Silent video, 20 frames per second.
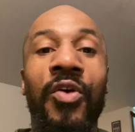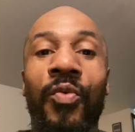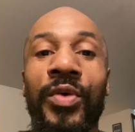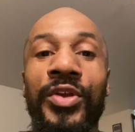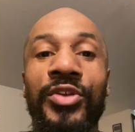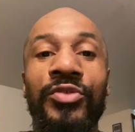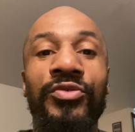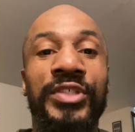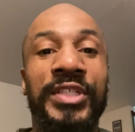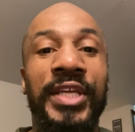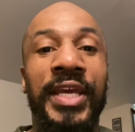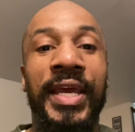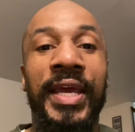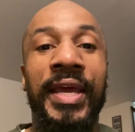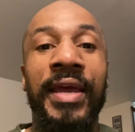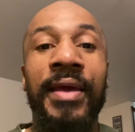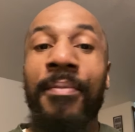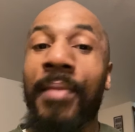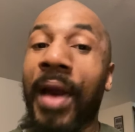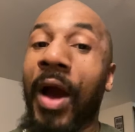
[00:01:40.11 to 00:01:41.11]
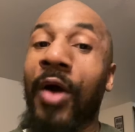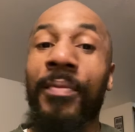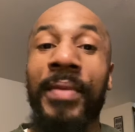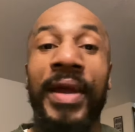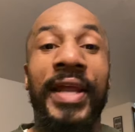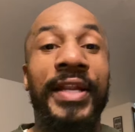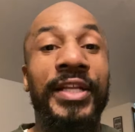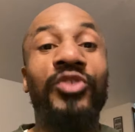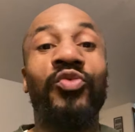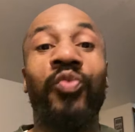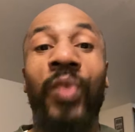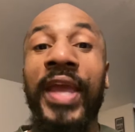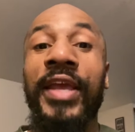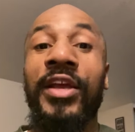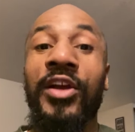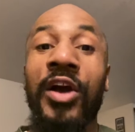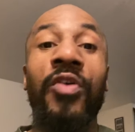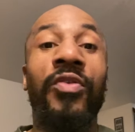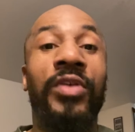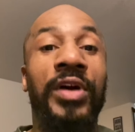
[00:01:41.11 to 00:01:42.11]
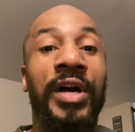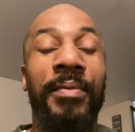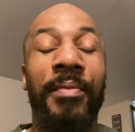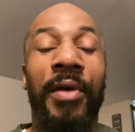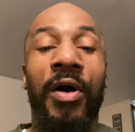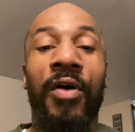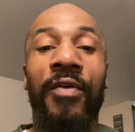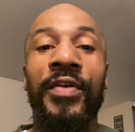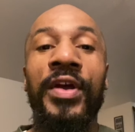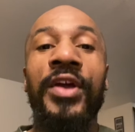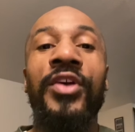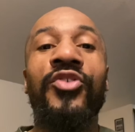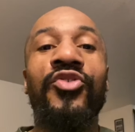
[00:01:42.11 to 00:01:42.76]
When you saying, oh, man, this weight gonna come off,